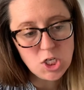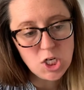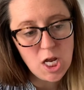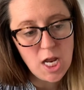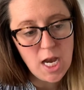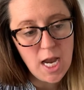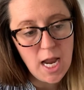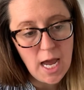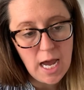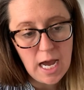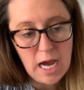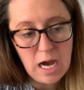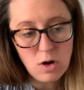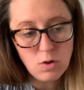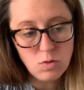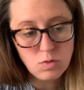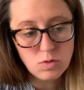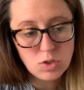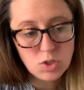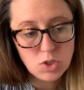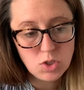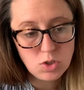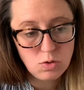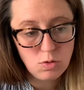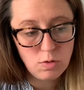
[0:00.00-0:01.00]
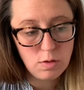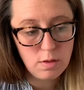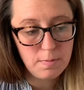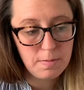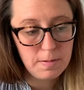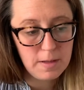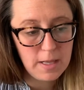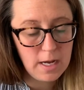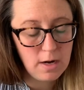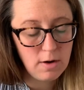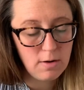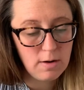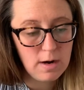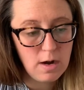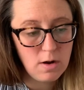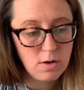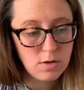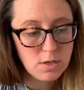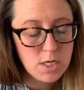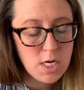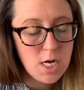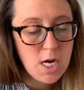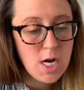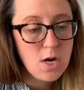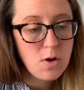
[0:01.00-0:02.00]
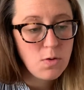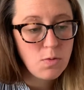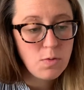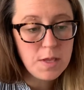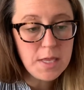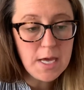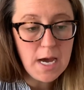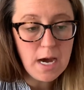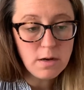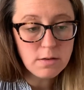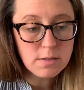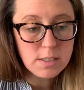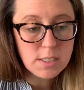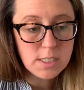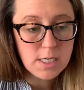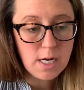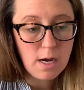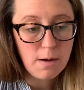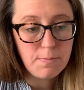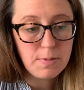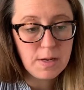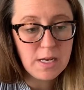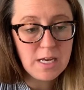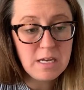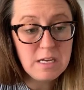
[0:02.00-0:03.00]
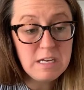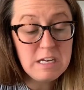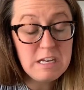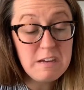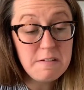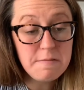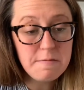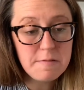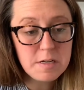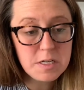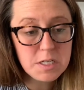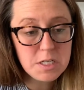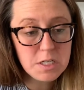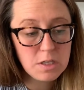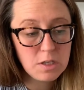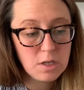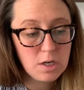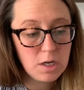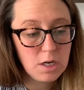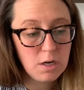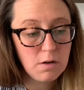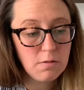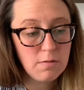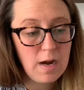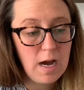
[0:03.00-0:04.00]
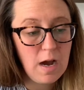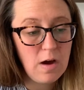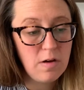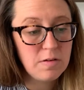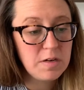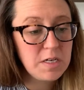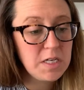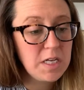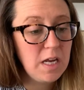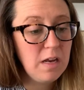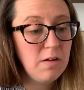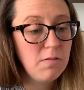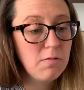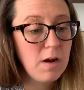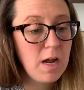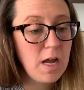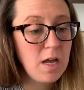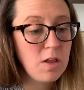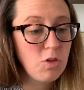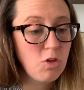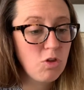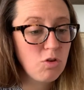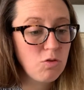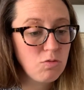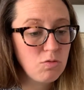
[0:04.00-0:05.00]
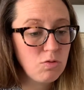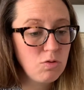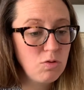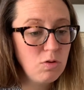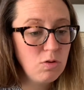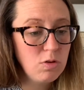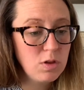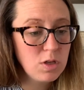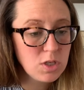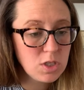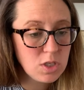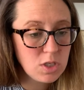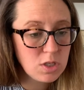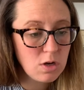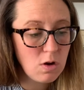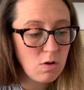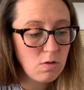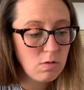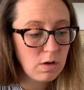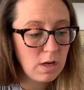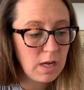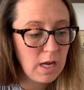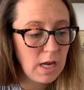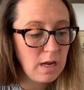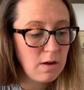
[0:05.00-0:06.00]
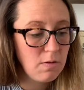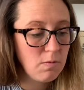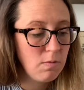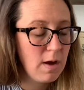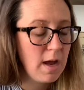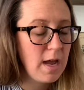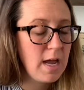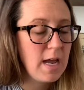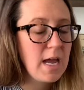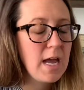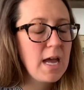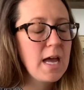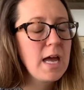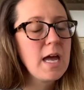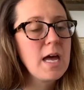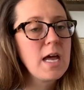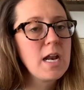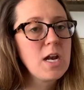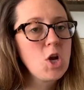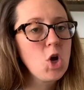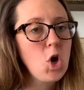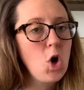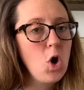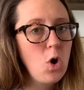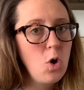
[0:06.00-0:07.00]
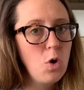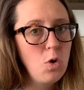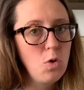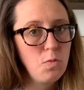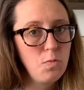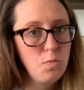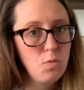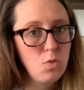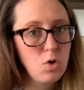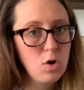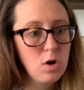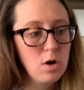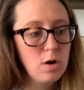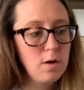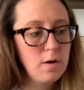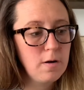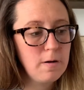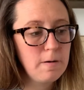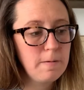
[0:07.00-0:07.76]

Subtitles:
and out to the playground. Without stopping even to look around, he ran through the stone gateway and homeward.